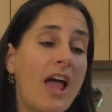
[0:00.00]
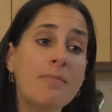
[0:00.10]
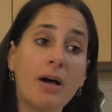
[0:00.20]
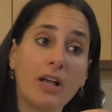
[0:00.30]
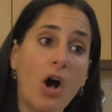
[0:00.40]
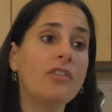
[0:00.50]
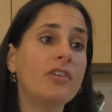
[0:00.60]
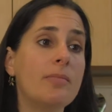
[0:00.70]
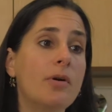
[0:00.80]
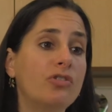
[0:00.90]
And by
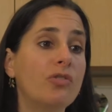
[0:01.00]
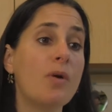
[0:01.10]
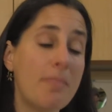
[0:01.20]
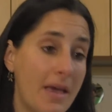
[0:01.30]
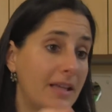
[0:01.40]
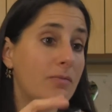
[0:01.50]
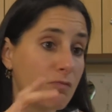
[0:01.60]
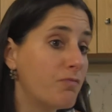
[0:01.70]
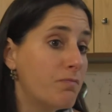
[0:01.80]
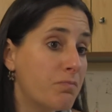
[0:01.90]
causing emotion, we make it
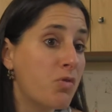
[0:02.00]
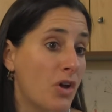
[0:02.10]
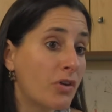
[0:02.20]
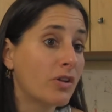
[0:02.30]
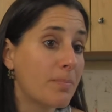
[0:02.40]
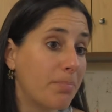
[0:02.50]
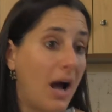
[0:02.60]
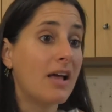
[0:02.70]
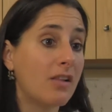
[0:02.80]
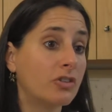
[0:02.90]
literally
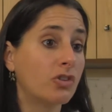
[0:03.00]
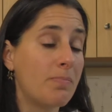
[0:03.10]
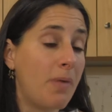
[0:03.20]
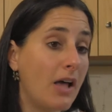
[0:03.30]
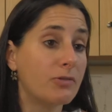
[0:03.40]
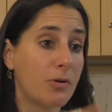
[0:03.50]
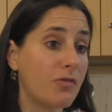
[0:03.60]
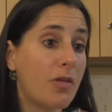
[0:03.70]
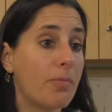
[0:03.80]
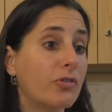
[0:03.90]
biologically possible
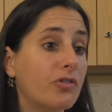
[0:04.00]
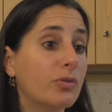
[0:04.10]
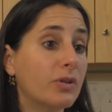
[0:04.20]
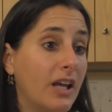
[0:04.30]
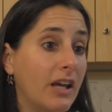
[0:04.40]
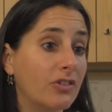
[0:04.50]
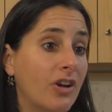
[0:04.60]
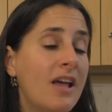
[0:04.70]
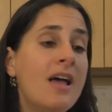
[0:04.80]
for the person to engage.